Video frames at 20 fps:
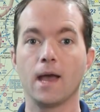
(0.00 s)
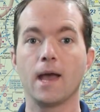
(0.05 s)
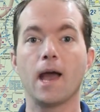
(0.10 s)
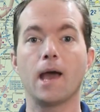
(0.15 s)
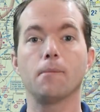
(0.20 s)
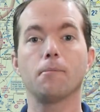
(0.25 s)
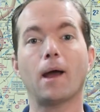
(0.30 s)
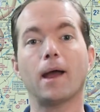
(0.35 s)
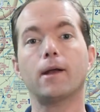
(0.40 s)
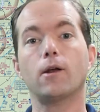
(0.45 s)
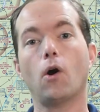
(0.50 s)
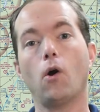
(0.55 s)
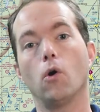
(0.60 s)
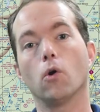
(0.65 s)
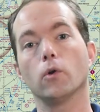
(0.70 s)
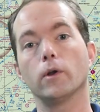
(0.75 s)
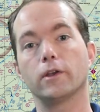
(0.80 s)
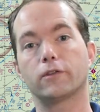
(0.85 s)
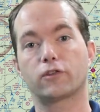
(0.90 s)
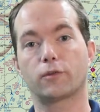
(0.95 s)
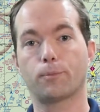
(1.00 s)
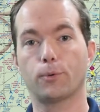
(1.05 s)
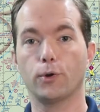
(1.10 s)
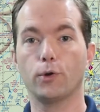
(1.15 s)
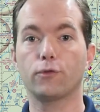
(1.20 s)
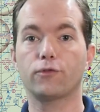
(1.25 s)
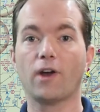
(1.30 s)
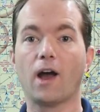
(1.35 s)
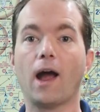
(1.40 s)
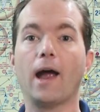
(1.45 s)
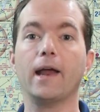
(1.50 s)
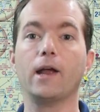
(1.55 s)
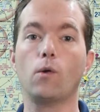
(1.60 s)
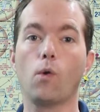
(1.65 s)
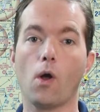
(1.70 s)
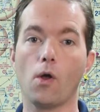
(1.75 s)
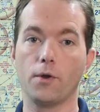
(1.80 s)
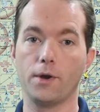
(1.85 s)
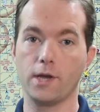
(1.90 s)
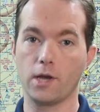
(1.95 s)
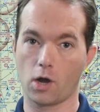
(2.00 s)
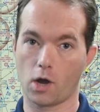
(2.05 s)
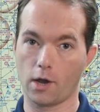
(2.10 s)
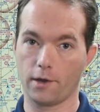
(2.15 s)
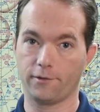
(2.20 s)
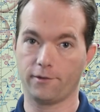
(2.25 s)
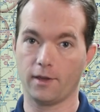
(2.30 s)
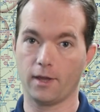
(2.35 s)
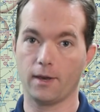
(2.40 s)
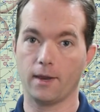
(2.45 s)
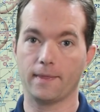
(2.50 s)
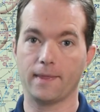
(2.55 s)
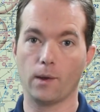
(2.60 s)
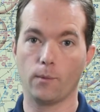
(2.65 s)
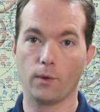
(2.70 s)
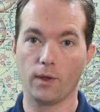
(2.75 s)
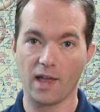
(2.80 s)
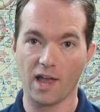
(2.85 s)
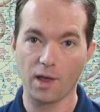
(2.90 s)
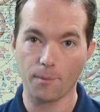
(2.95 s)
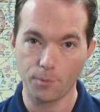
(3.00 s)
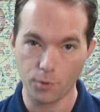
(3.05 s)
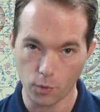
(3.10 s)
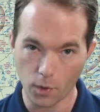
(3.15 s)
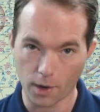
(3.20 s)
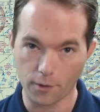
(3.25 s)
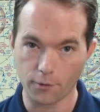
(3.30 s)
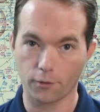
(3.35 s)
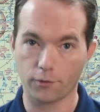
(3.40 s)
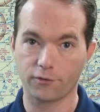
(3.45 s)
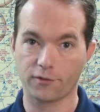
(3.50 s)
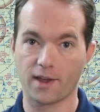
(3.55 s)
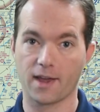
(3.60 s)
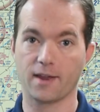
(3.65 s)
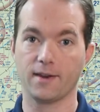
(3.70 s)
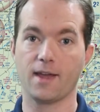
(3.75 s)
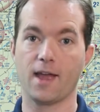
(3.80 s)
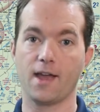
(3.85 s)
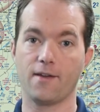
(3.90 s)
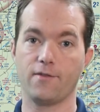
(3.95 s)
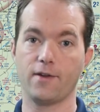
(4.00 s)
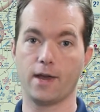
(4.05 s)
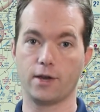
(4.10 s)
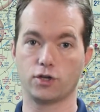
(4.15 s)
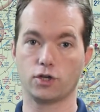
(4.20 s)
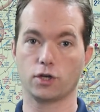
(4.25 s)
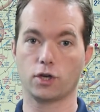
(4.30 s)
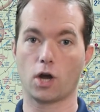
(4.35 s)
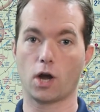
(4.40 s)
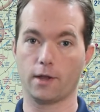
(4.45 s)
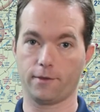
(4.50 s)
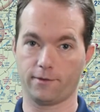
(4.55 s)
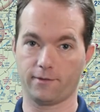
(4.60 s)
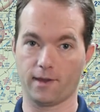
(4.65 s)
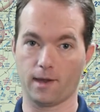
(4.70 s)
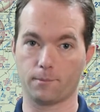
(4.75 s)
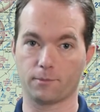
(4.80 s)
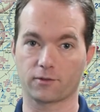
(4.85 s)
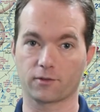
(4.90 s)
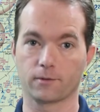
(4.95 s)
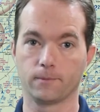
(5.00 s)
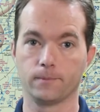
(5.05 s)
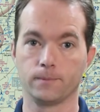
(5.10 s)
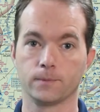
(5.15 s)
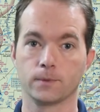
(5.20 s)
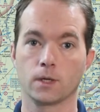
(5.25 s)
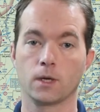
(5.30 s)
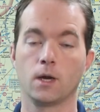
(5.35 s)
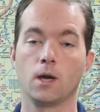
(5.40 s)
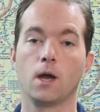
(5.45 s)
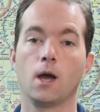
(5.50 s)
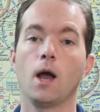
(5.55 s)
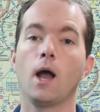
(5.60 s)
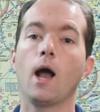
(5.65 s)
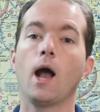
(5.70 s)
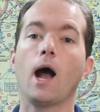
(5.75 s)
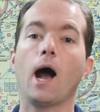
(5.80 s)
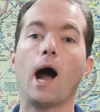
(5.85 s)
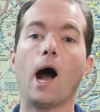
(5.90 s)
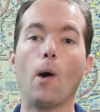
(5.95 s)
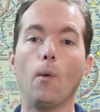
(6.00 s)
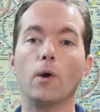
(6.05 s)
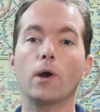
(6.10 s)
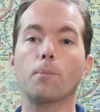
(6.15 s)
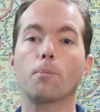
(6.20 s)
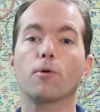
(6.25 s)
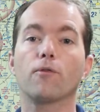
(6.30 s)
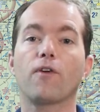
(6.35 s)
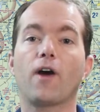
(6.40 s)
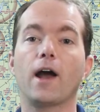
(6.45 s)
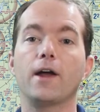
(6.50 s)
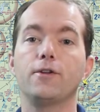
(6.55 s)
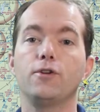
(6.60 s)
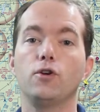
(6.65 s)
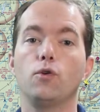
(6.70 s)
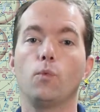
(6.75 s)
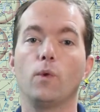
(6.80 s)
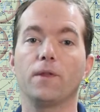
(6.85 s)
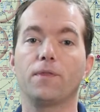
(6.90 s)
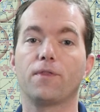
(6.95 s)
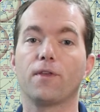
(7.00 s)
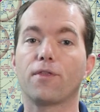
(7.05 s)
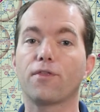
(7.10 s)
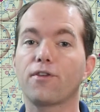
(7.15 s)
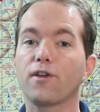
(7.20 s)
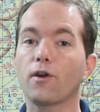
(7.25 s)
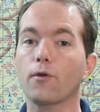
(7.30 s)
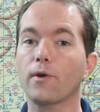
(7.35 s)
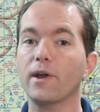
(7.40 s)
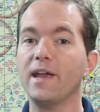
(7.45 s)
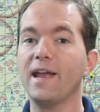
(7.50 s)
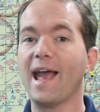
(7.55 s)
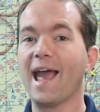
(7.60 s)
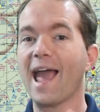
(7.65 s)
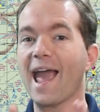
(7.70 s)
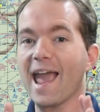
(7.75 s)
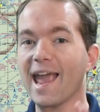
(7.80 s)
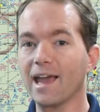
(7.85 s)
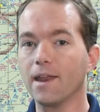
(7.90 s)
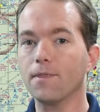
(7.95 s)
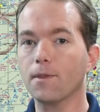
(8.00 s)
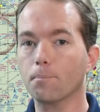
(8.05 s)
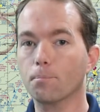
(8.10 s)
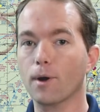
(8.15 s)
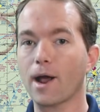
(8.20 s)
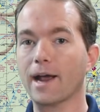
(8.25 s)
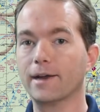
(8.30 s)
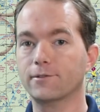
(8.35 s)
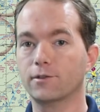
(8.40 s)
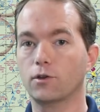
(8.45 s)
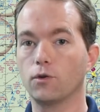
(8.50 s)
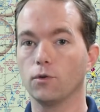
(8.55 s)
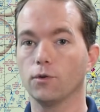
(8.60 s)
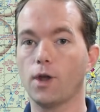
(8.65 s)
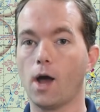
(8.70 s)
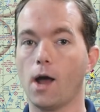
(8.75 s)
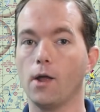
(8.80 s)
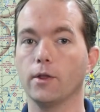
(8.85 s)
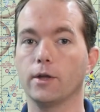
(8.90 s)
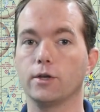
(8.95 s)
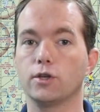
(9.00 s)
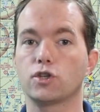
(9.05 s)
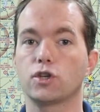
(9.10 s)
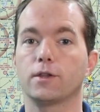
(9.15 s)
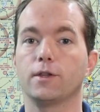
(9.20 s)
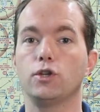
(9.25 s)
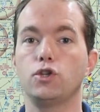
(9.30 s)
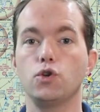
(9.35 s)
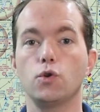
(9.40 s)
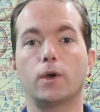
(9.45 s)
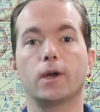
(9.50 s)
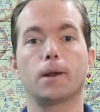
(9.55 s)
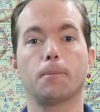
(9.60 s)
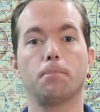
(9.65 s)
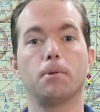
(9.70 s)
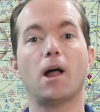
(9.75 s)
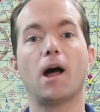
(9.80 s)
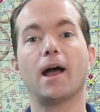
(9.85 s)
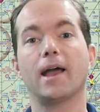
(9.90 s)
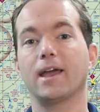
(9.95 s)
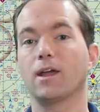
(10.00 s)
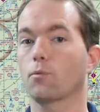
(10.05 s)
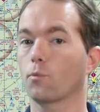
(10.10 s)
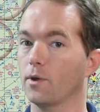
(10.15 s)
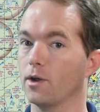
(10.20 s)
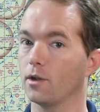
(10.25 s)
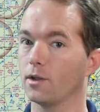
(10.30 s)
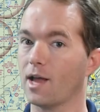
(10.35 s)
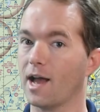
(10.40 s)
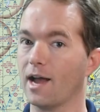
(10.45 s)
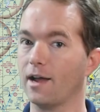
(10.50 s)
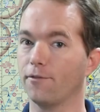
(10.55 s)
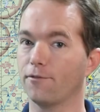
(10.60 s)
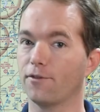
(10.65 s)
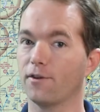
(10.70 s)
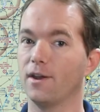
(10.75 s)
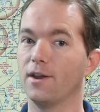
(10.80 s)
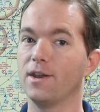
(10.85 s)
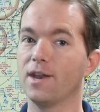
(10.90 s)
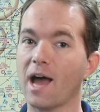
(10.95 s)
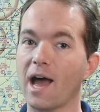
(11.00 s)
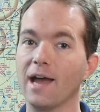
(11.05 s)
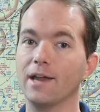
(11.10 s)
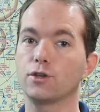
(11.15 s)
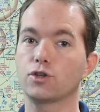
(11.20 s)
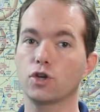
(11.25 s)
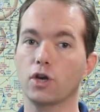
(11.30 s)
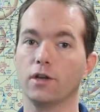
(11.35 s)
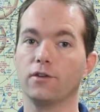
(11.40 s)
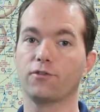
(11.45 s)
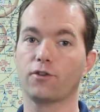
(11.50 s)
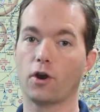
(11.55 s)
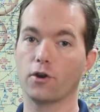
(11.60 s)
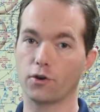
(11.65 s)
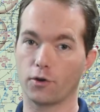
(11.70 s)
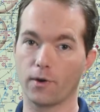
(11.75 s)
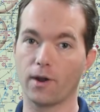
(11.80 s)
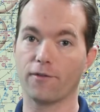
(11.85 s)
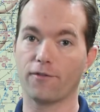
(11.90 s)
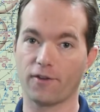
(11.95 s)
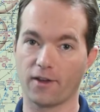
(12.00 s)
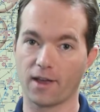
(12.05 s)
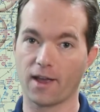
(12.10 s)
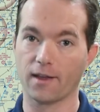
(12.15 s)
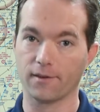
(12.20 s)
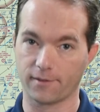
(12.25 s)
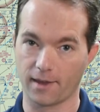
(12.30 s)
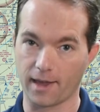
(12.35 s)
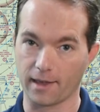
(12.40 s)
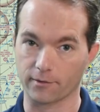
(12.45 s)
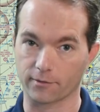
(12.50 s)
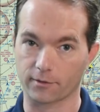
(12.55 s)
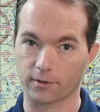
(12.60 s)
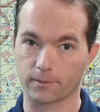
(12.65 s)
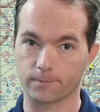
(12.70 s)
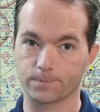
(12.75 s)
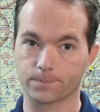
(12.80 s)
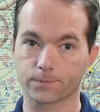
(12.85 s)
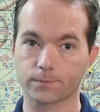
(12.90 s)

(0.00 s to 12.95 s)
and my goal is to produce high quality content that will help you understand aviation concepts. I want to provide you with the theory and the practical knowledge that you can apply in real life, not just on your FAA test.